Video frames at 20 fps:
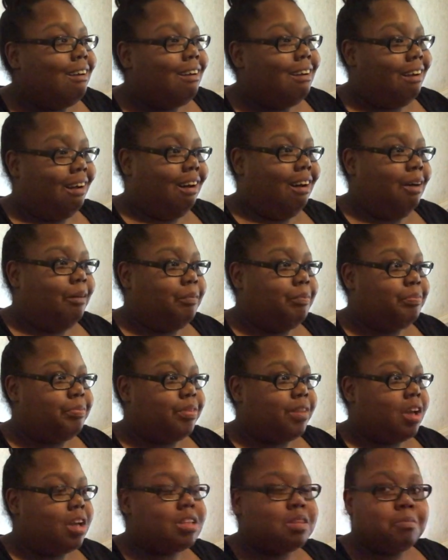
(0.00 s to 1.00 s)

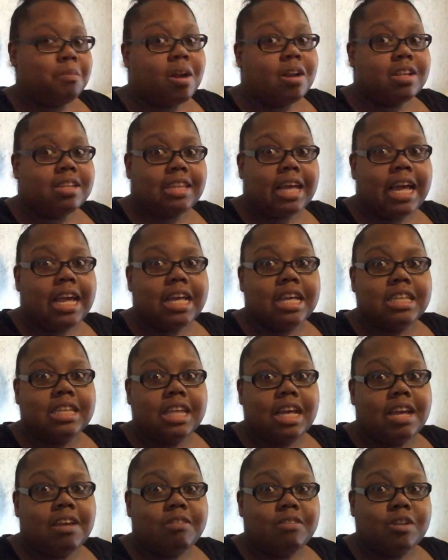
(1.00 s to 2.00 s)
Cause Marcéa
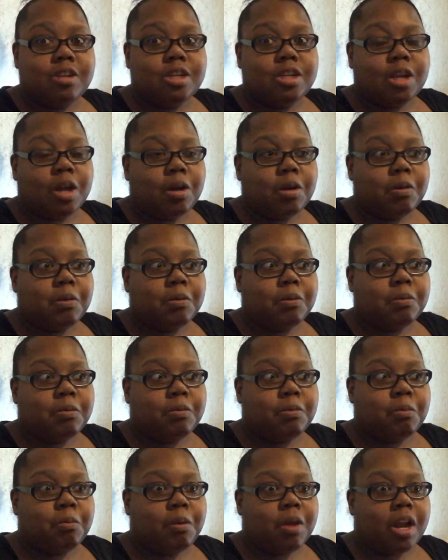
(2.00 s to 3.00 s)
even showed
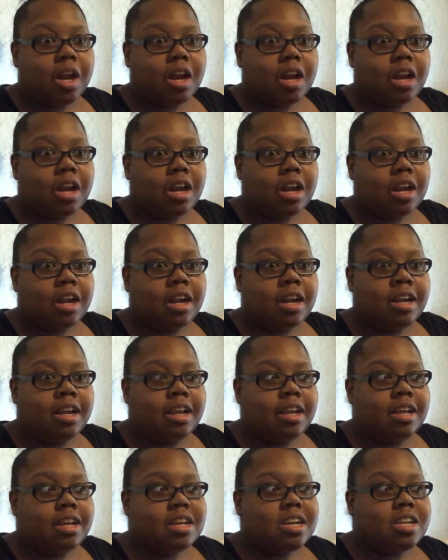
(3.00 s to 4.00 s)
where
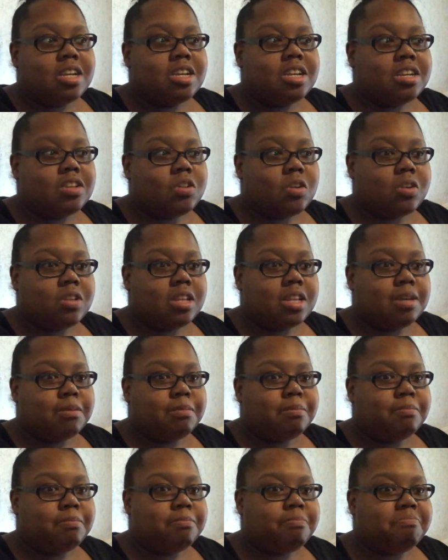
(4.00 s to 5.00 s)
she's only
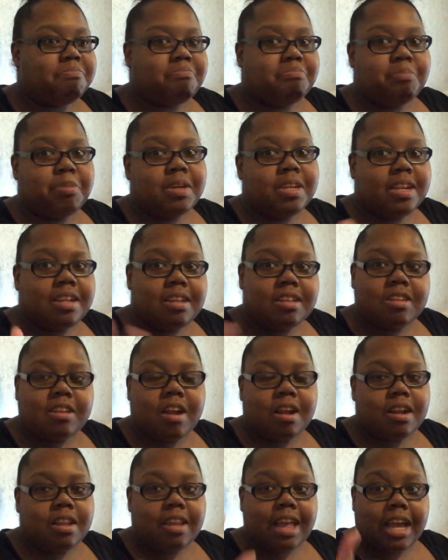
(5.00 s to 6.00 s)
putting a
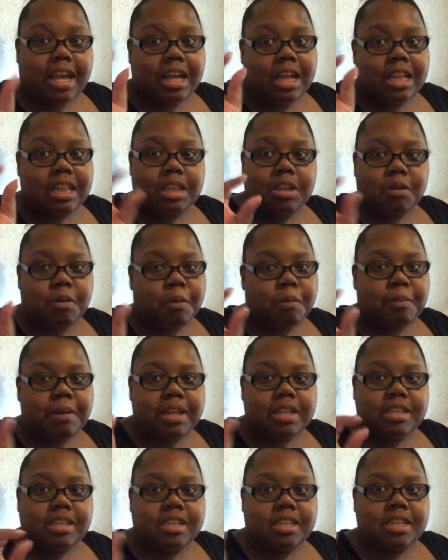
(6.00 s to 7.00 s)
certain, like, little
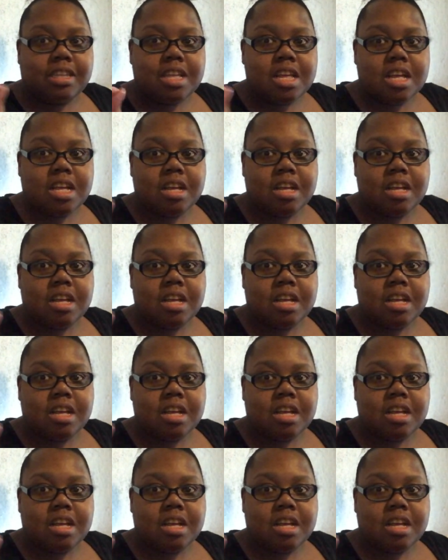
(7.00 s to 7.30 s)
bits